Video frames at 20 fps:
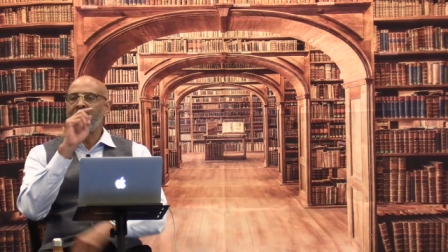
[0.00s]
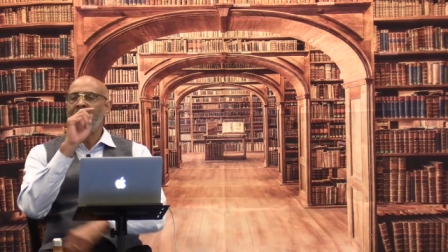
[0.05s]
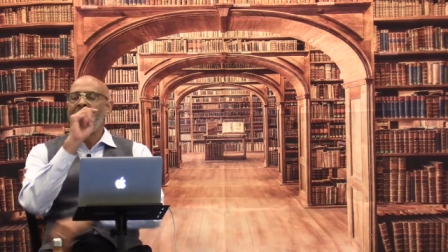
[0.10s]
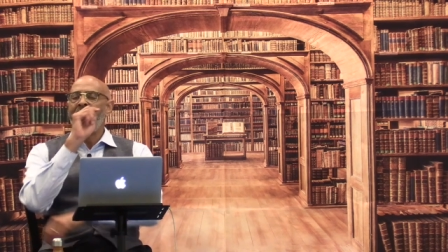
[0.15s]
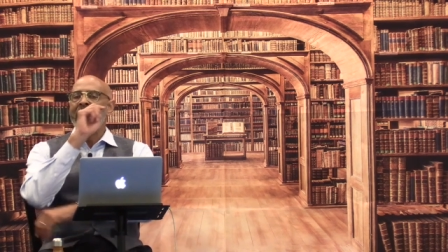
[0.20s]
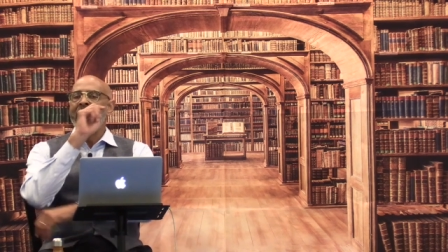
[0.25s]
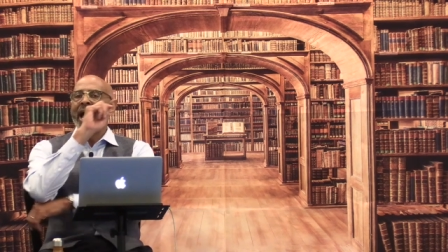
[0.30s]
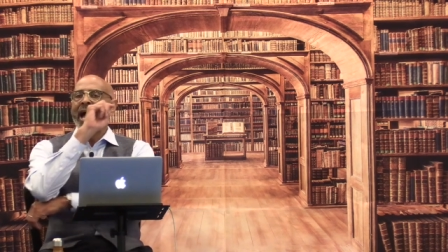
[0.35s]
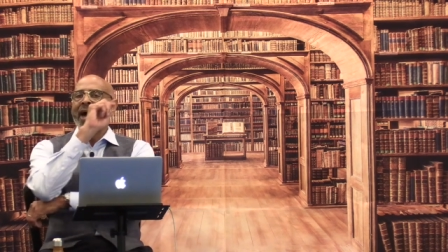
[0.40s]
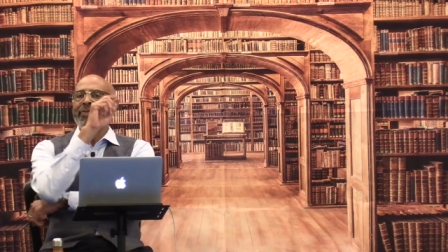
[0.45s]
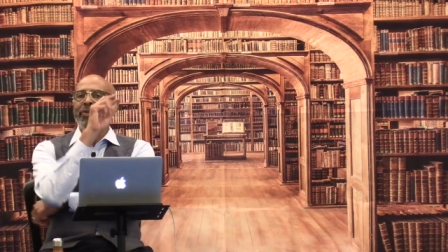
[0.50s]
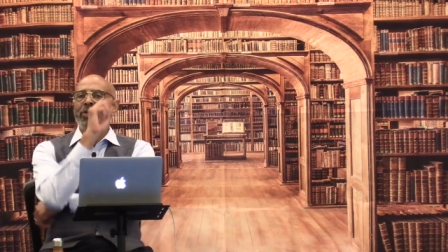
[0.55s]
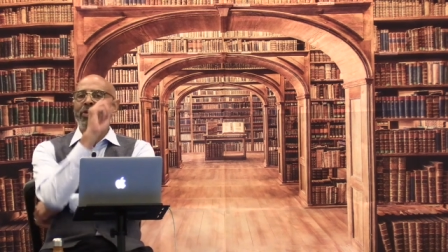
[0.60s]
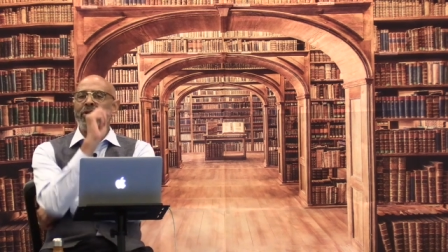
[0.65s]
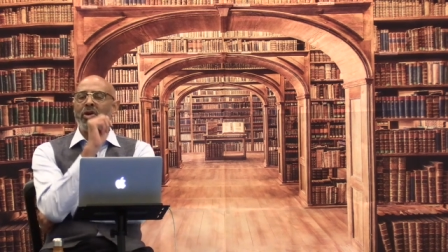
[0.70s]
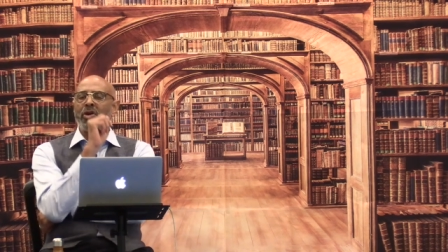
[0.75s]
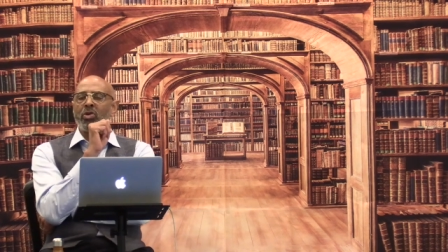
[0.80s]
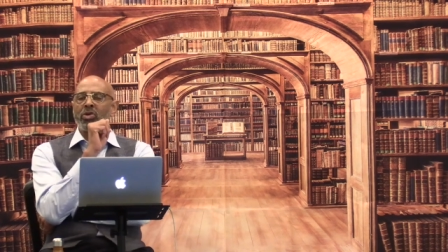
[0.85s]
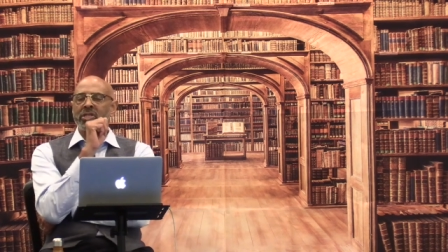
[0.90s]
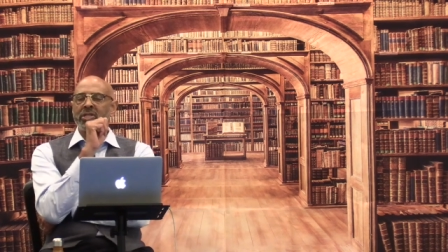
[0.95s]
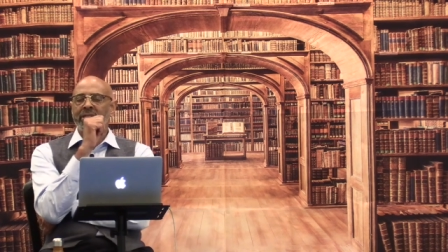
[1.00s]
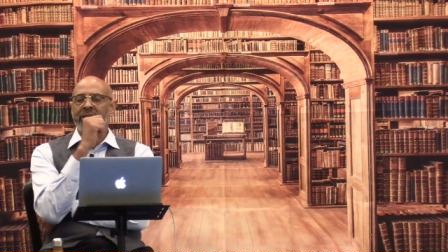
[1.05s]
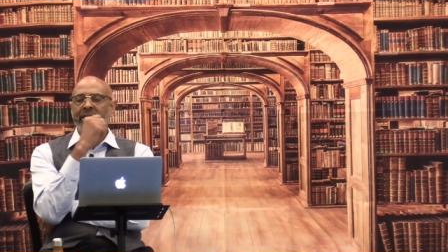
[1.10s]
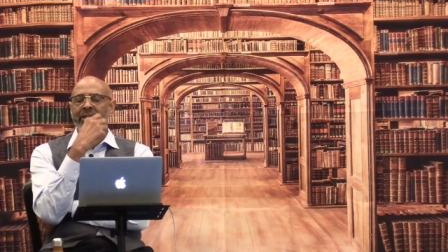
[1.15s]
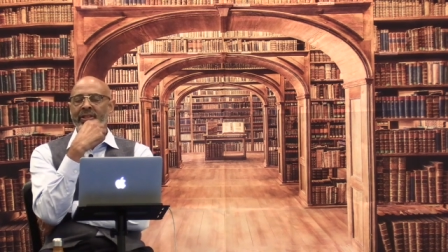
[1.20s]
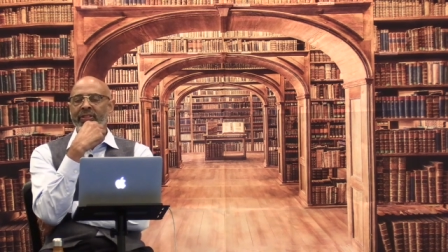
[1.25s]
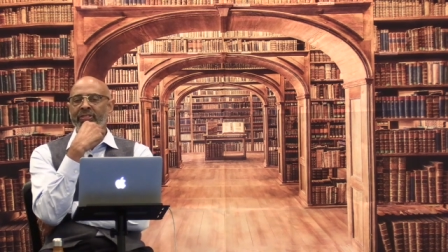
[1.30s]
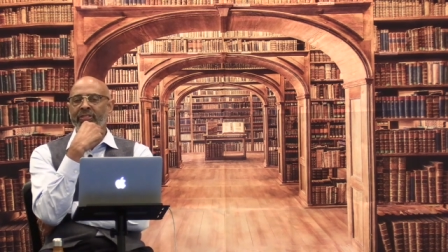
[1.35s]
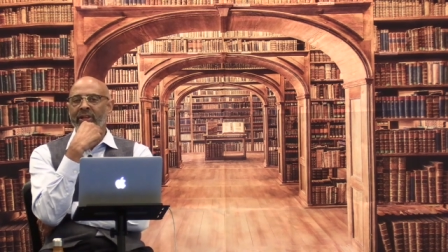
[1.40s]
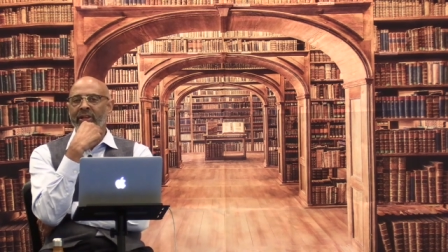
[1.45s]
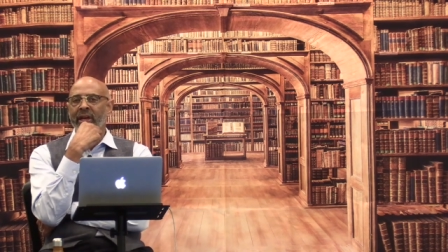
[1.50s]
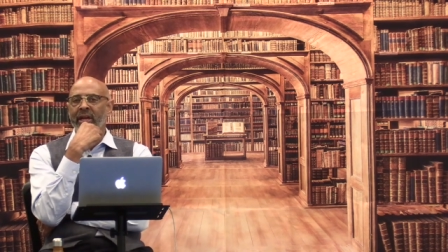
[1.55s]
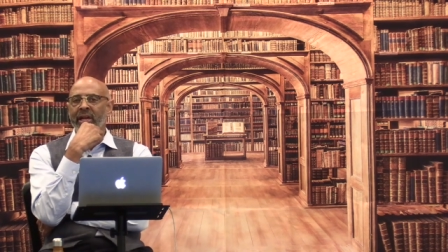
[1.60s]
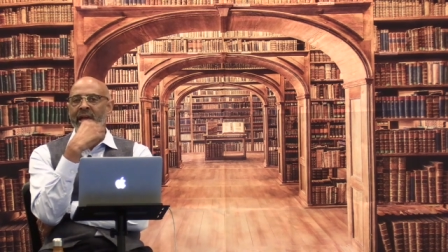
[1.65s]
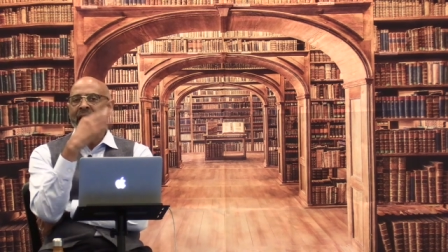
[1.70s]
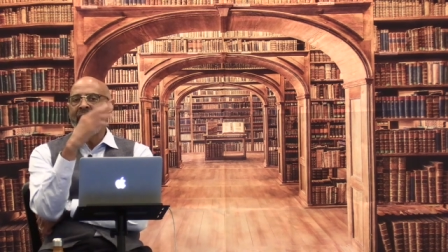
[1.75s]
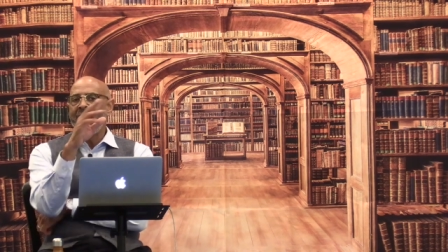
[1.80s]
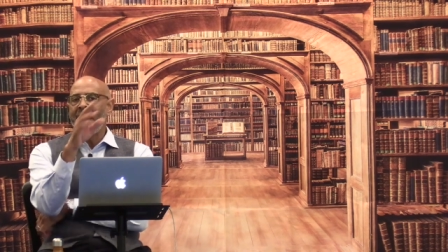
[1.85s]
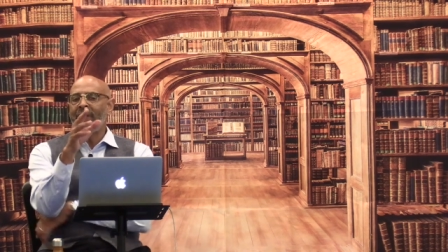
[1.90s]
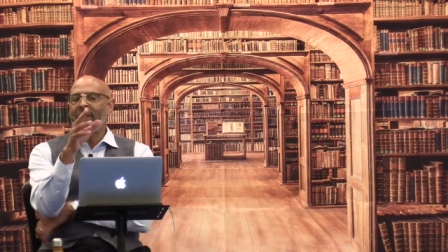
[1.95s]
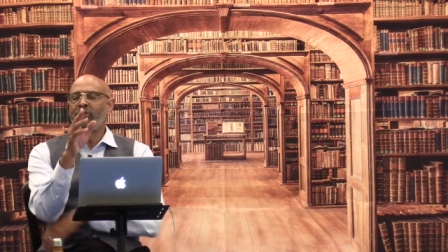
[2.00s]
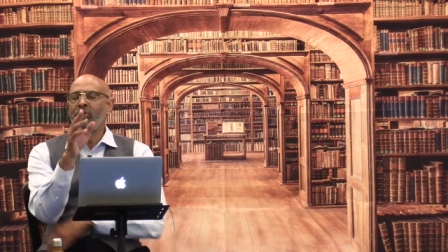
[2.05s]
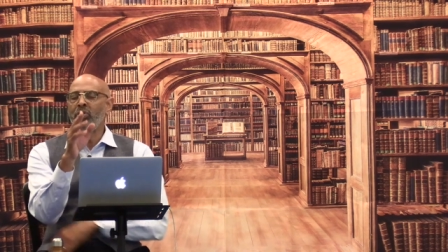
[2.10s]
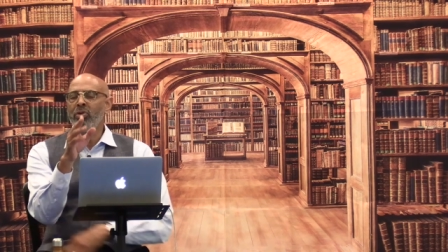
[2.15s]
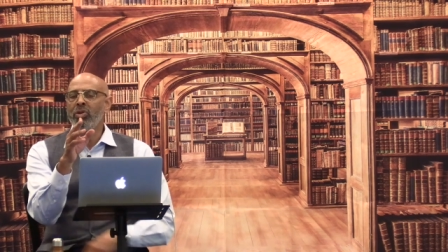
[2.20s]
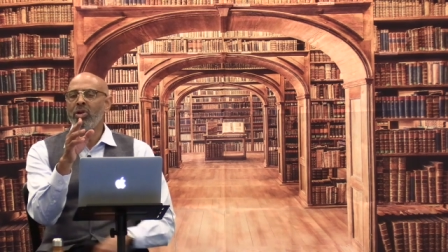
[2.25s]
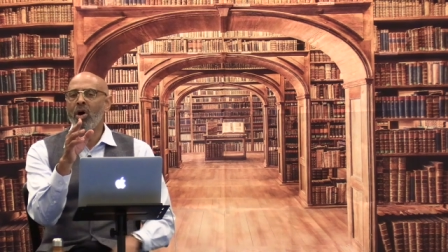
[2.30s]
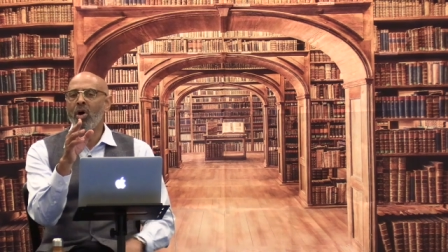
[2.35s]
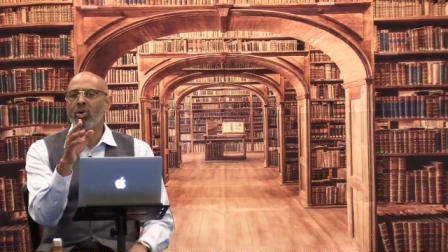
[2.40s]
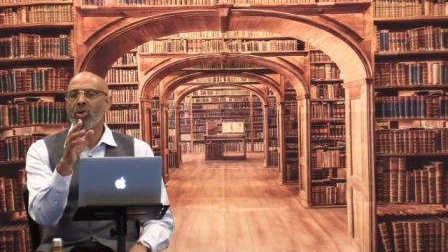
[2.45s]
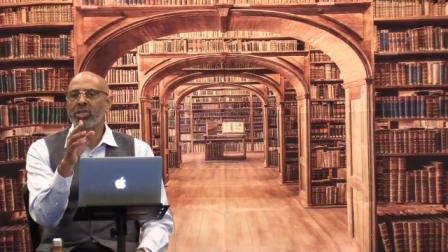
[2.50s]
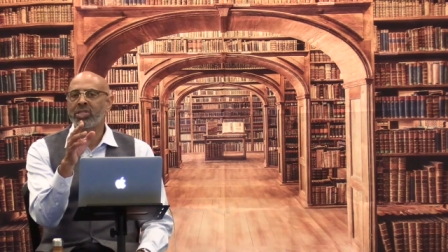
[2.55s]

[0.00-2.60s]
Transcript: Have you noticed anything? Have you noticed